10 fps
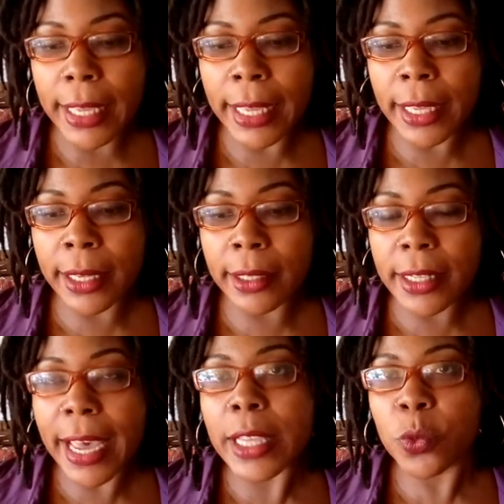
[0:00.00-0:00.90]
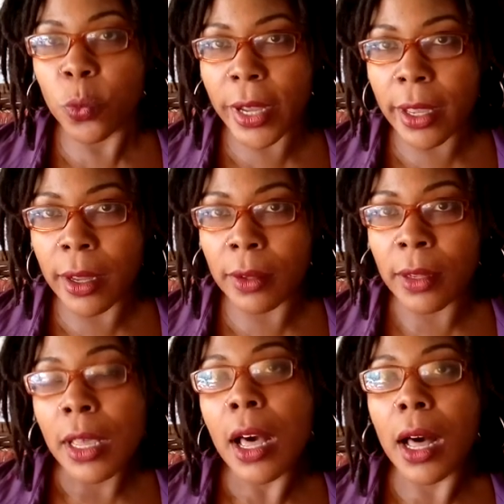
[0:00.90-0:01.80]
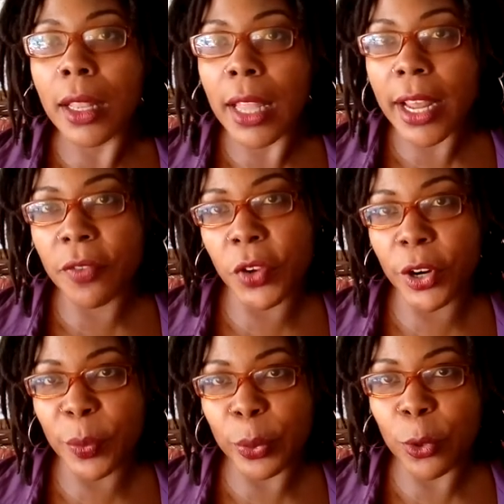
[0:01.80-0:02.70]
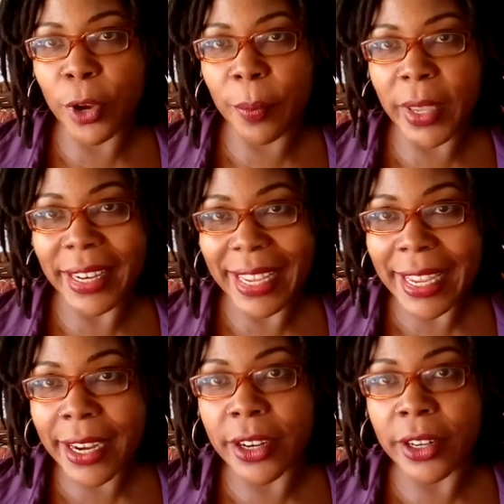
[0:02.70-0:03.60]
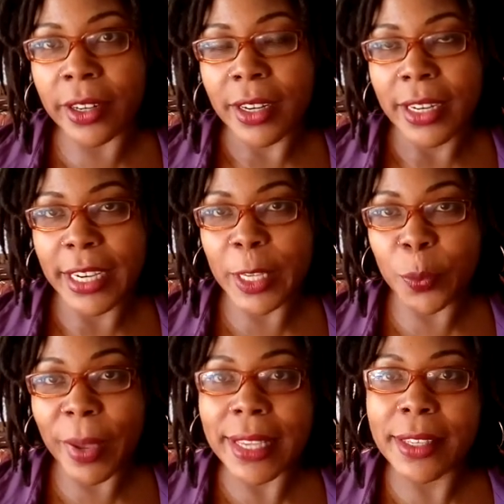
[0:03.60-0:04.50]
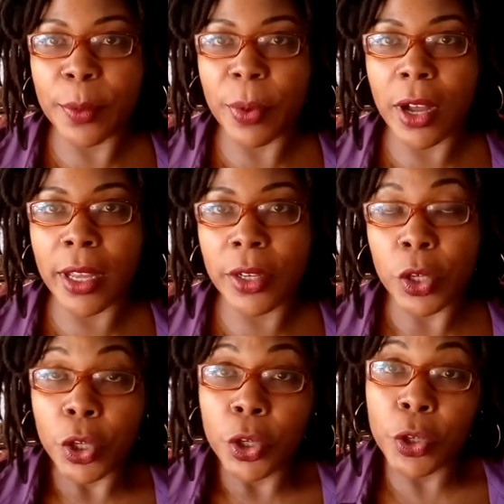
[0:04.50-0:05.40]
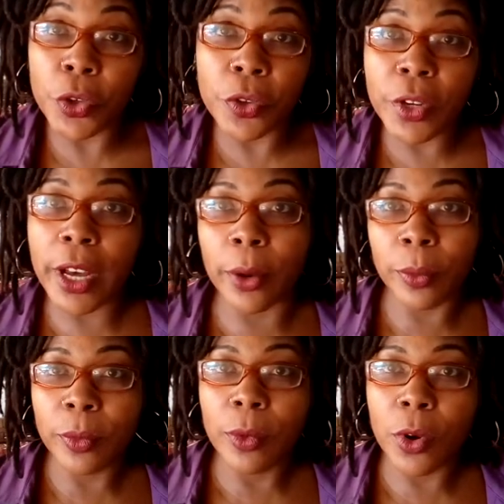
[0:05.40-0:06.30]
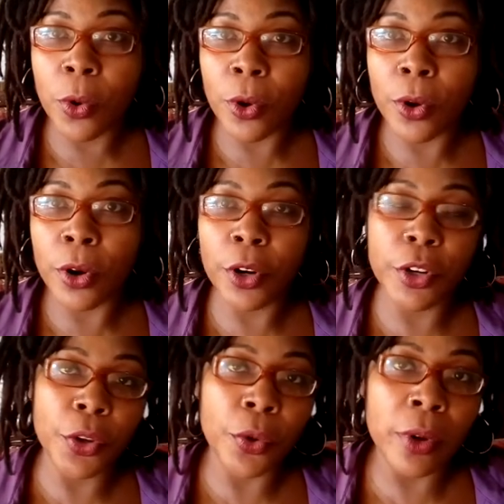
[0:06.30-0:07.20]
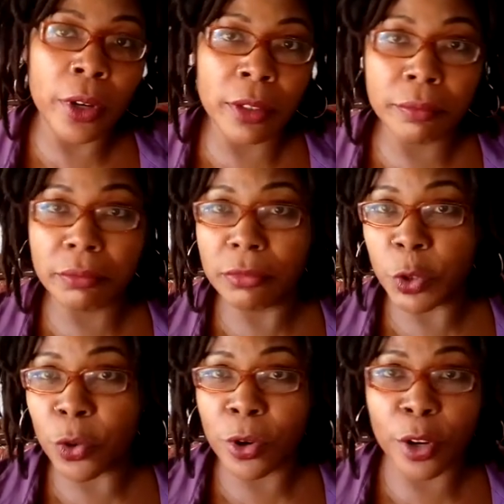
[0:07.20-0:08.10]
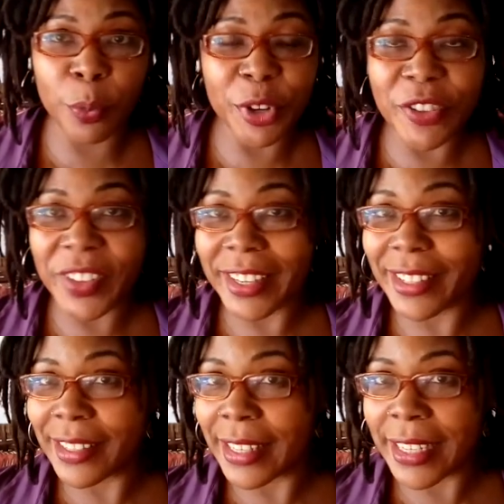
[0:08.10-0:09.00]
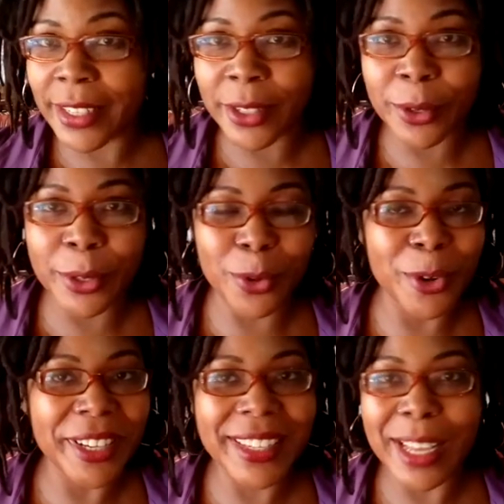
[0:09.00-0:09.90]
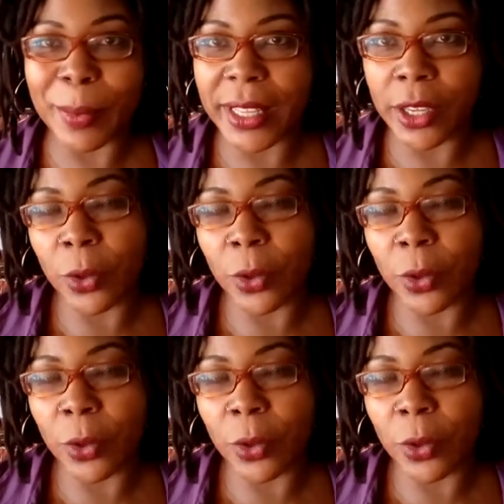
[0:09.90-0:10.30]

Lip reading: And as well, a lot of your employment here is based upon who you know or your previous skills or something.